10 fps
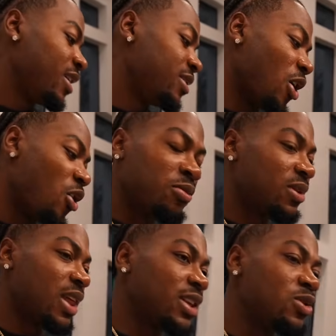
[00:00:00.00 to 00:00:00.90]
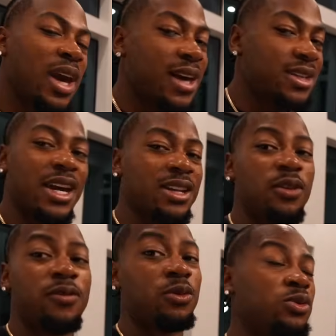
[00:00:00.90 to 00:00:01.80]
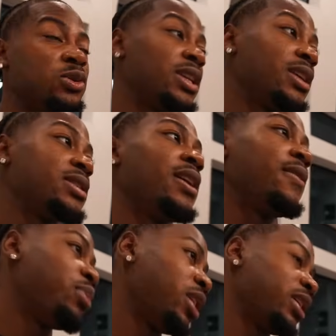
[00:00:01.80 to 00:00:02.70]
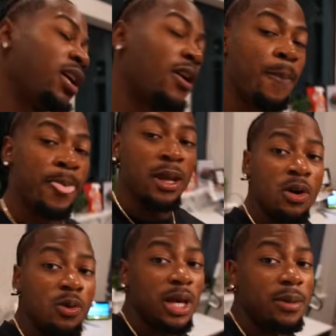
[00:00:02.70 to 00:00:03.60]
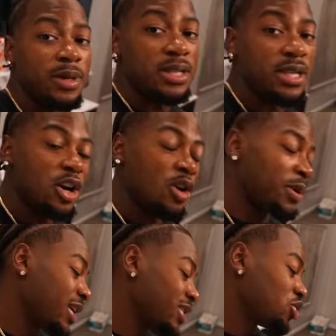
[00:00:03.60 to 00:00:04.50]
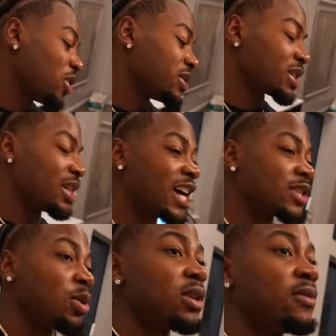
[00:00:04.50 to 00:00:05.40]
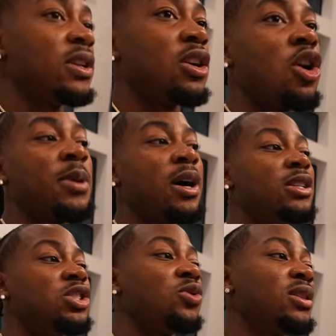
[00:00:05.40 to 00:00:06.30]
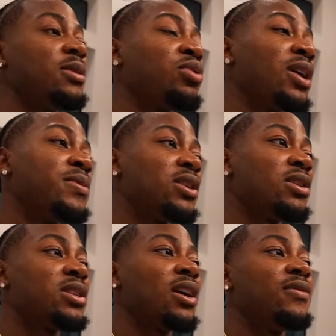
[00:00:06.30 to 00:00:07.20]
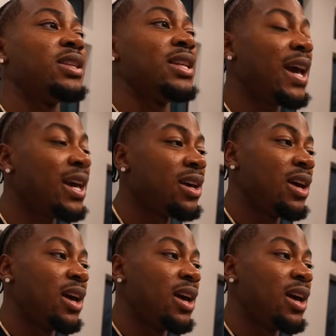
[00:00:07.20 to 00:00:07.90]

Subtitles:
Don't think you can't take no food through TSA. But y'all, with that being said, hope y'all enjoyed this last part of the video. Hope y'all enjoyed the prep series of the day.